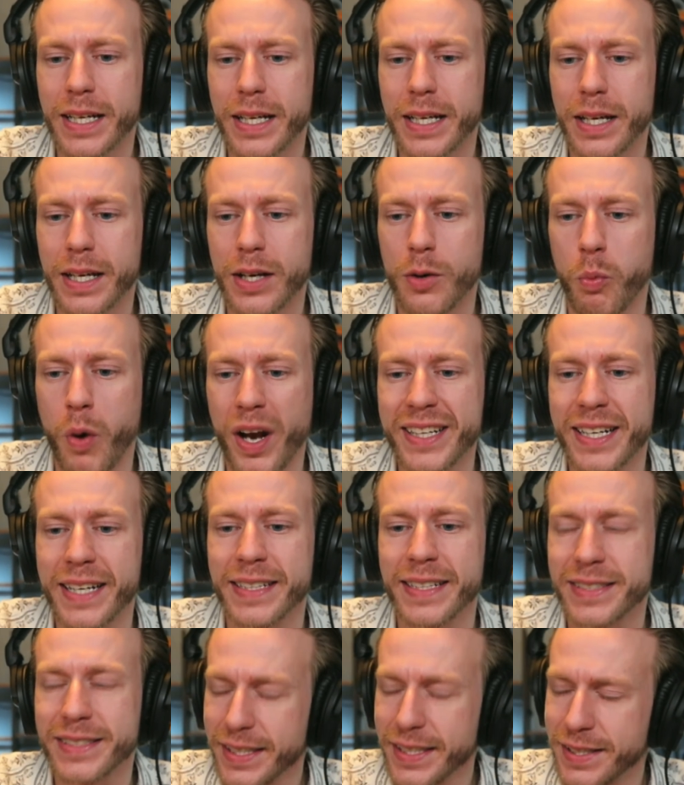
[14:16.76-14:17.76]
when it
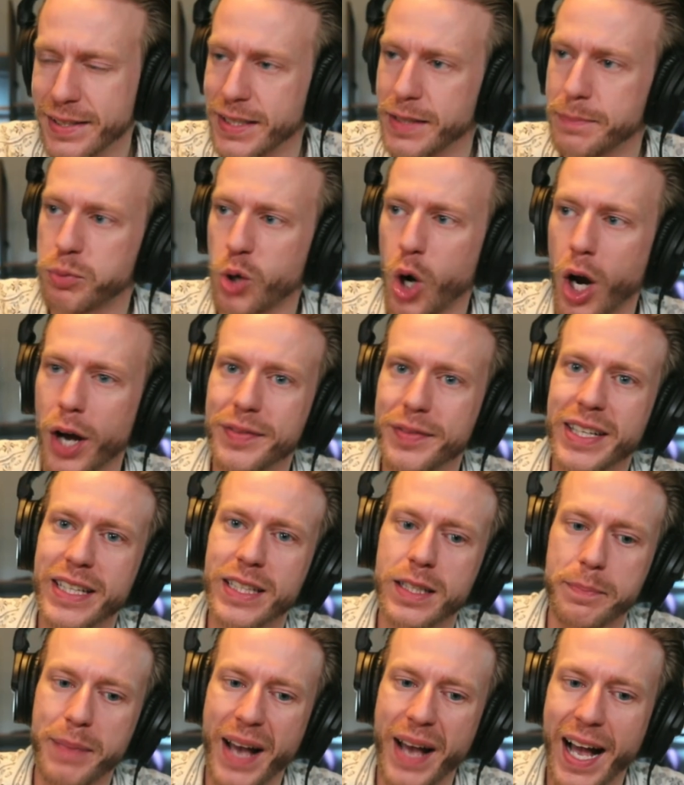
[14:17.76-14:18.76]
existed broadly
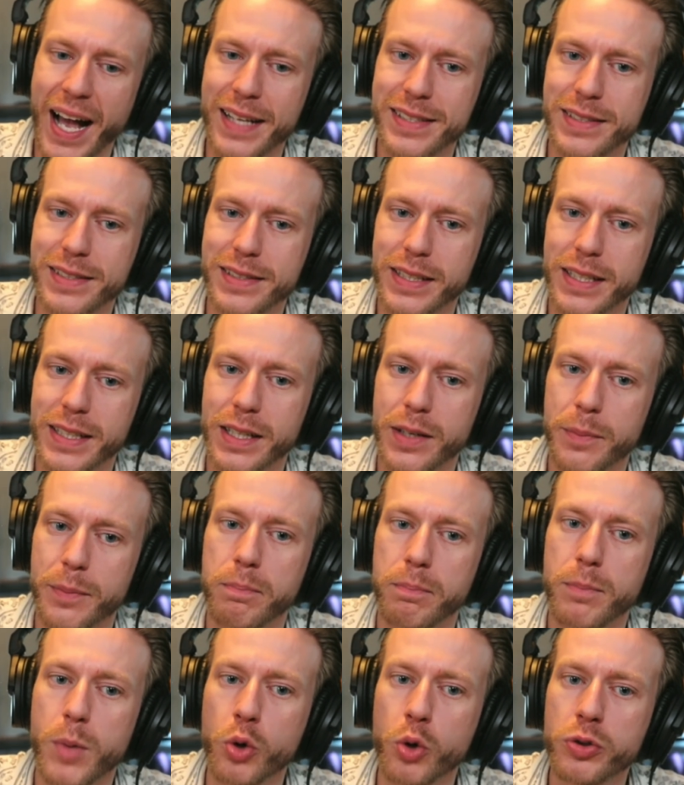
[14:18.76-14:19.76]
in the past,
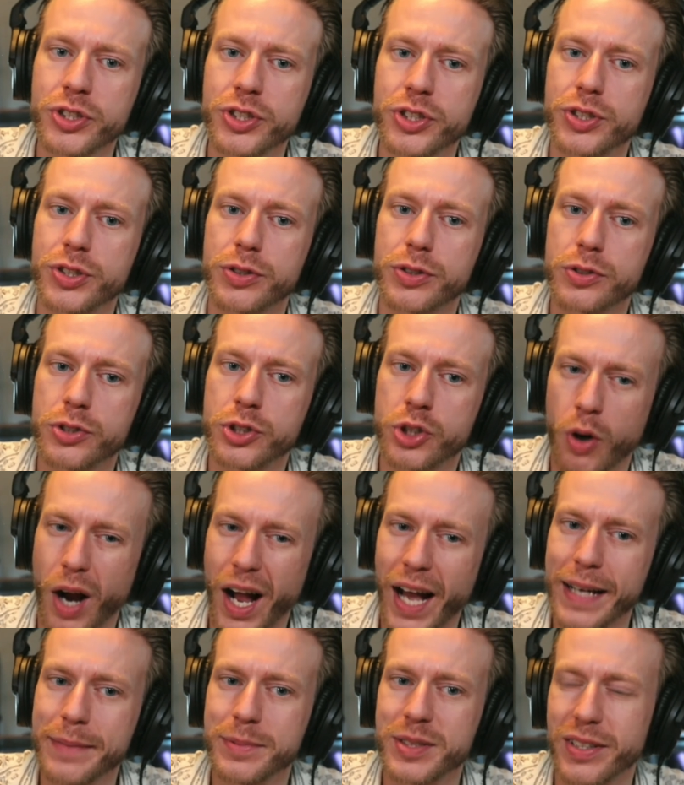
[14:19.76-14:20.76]
most
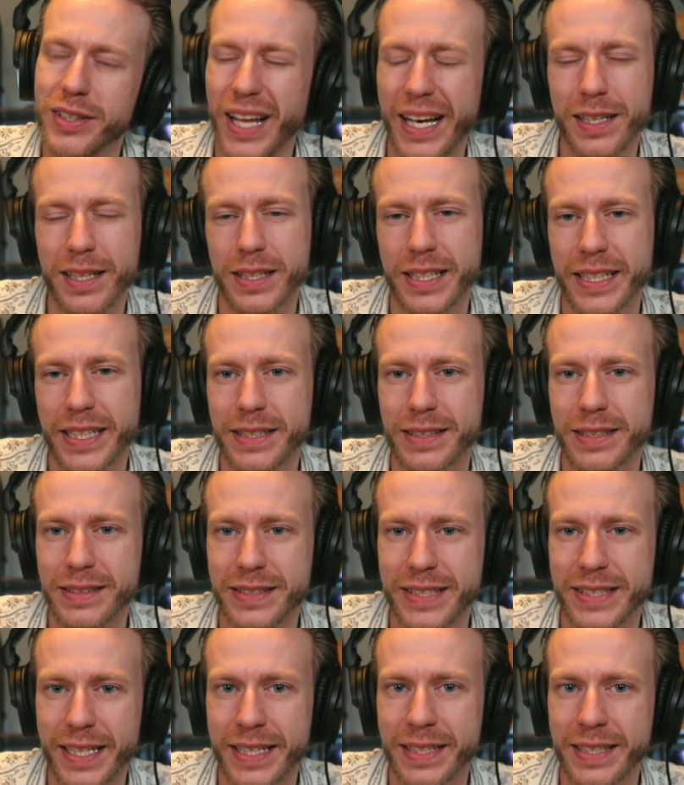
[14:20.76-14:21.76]
tribes likely
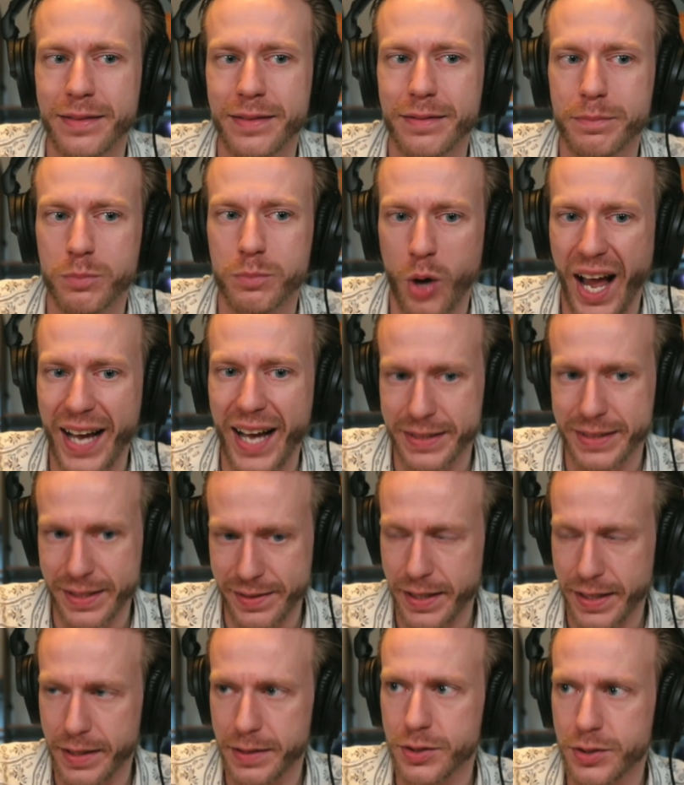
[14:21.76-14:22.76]
didn't practice
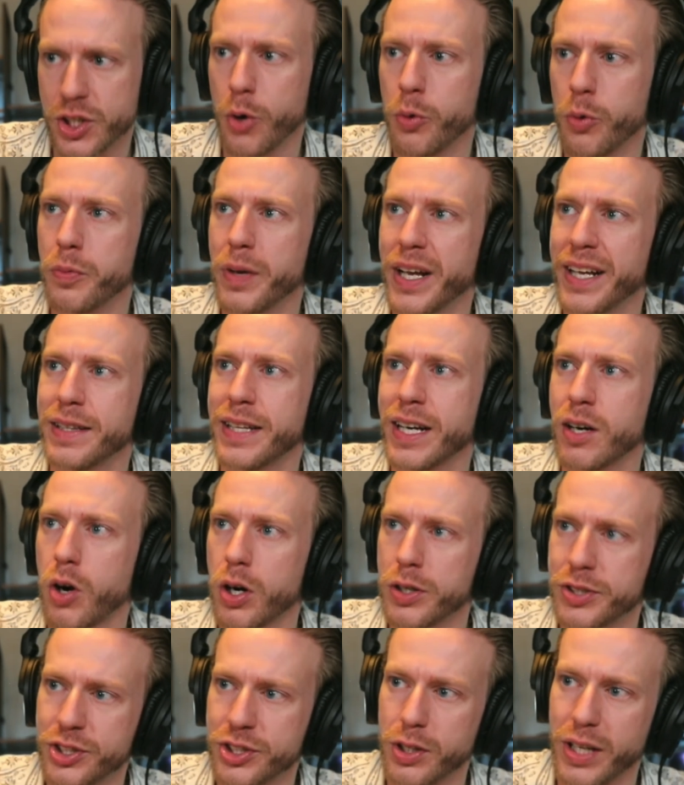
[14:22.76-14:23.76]
it. So there
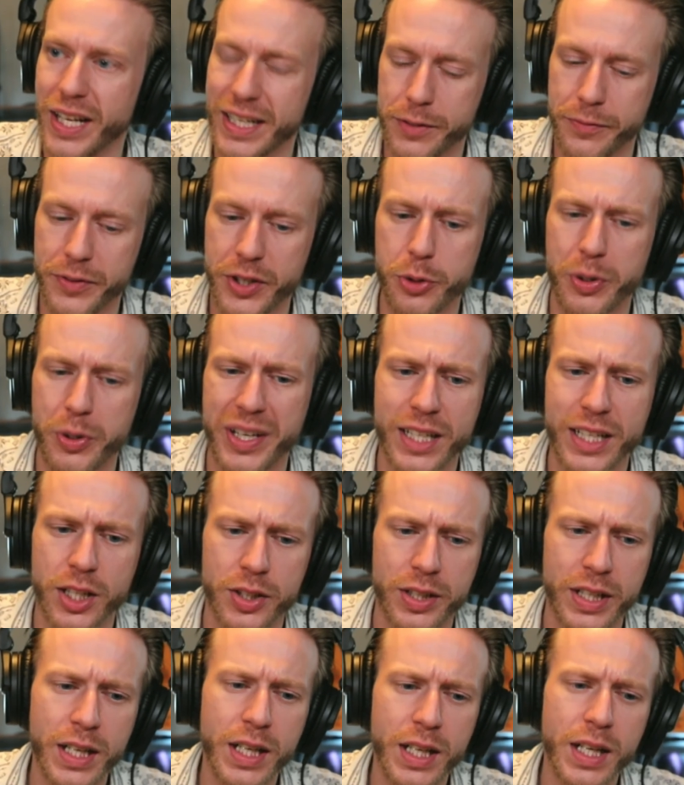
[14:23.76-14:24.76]
are select few, and
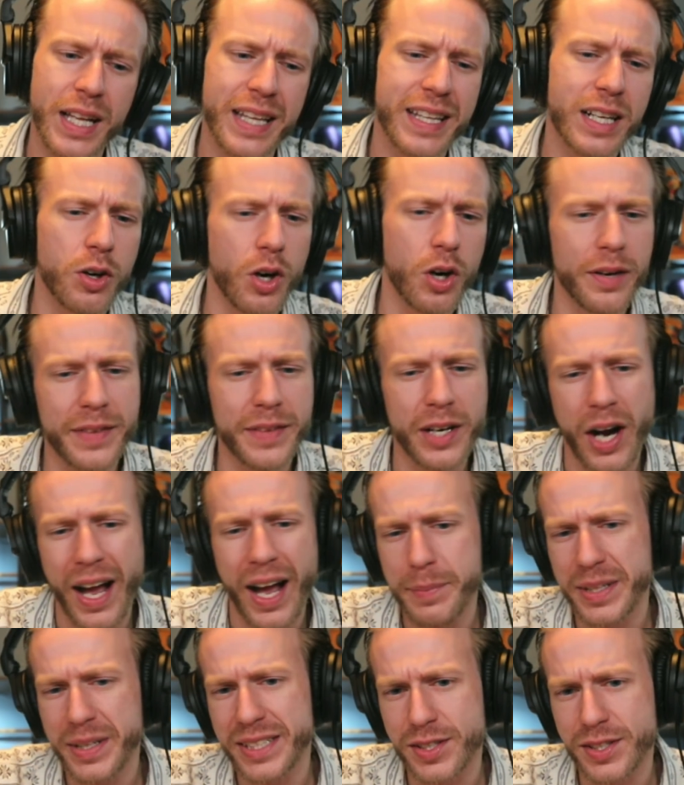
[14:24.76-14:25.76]
there
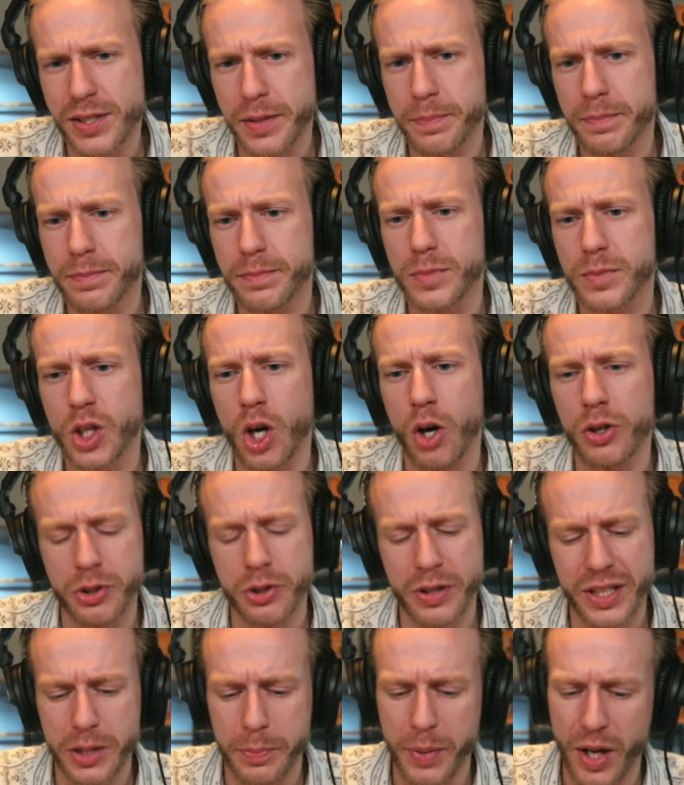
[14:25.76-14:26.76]
have been some
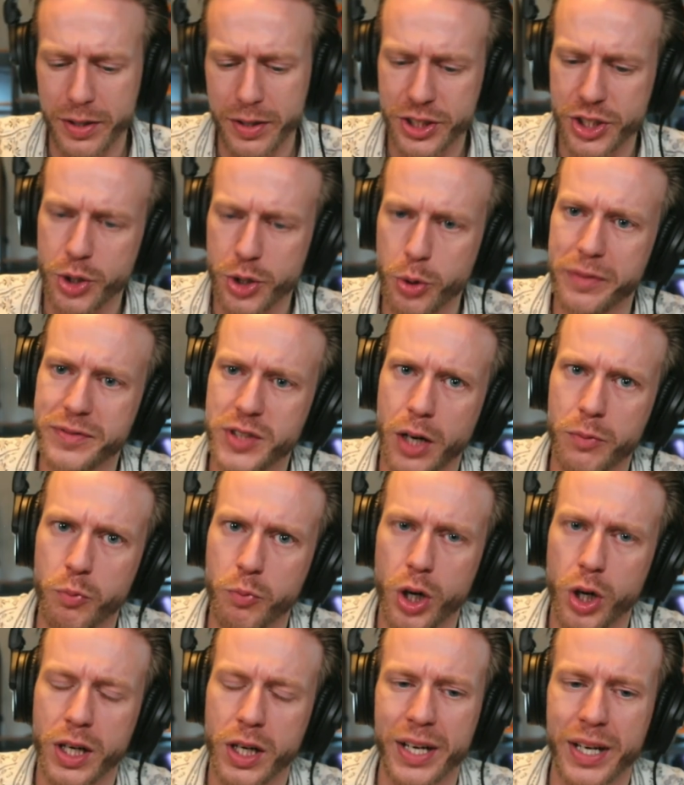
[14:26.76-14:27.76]
cultural anthropologists who have done
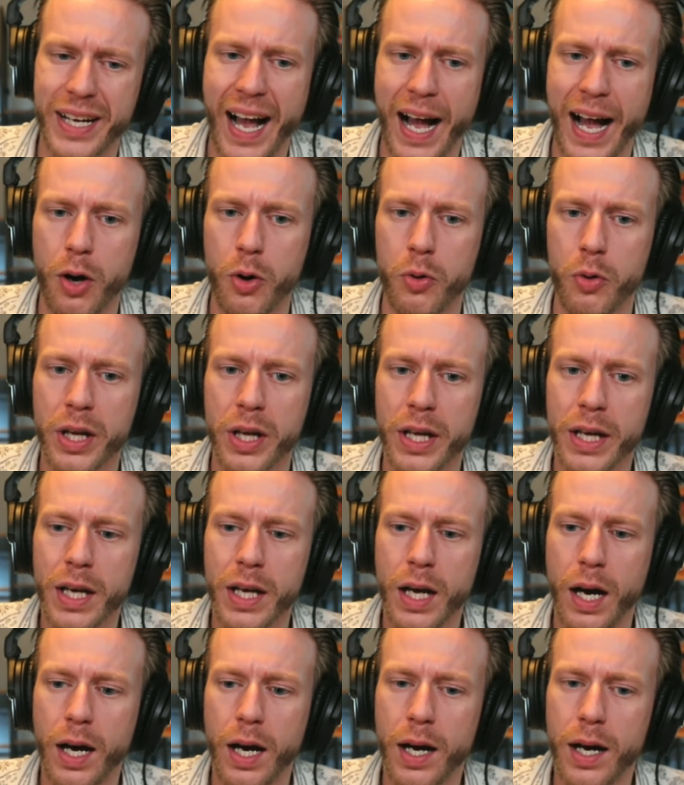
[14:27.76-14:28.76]
work on how,
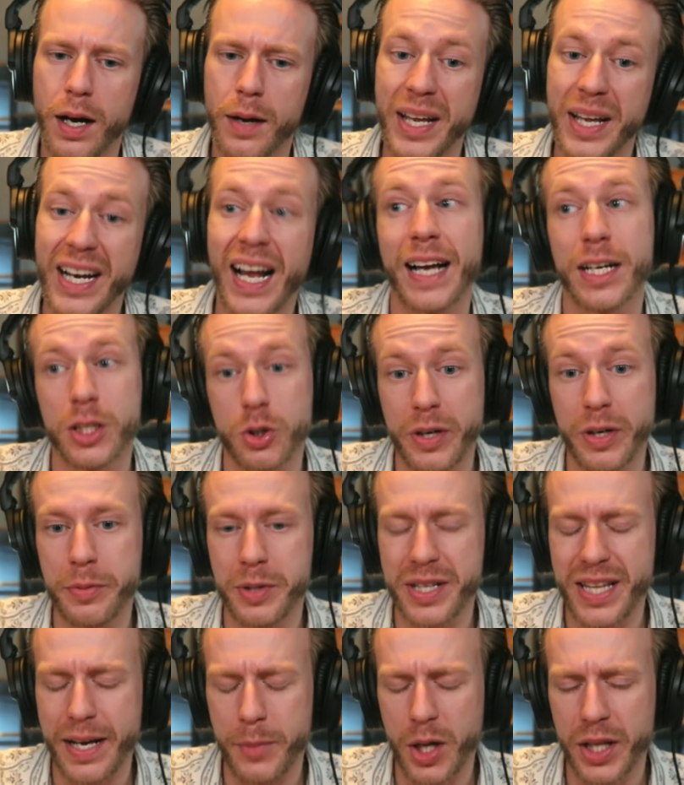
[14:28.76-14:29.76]
and I agree
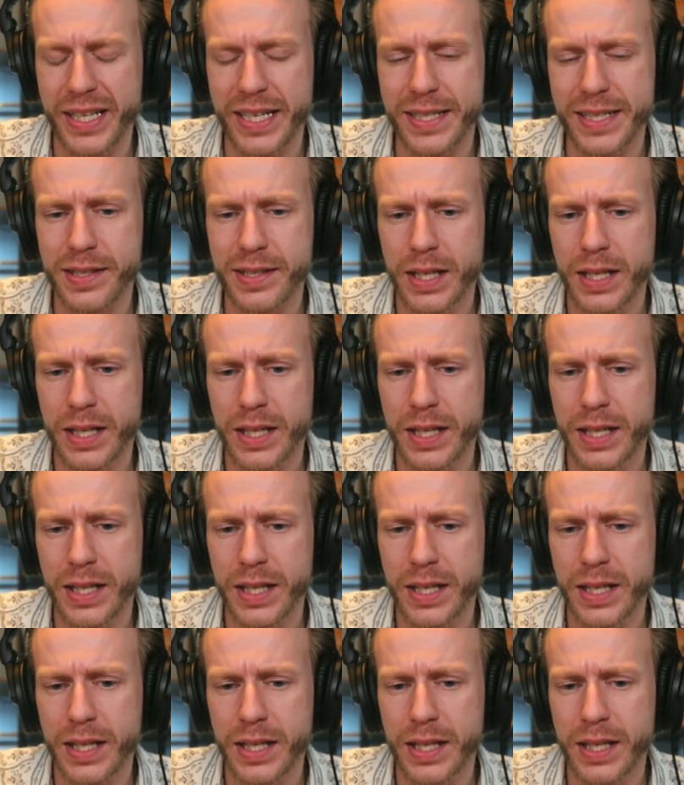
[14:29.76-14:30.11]
with them on this,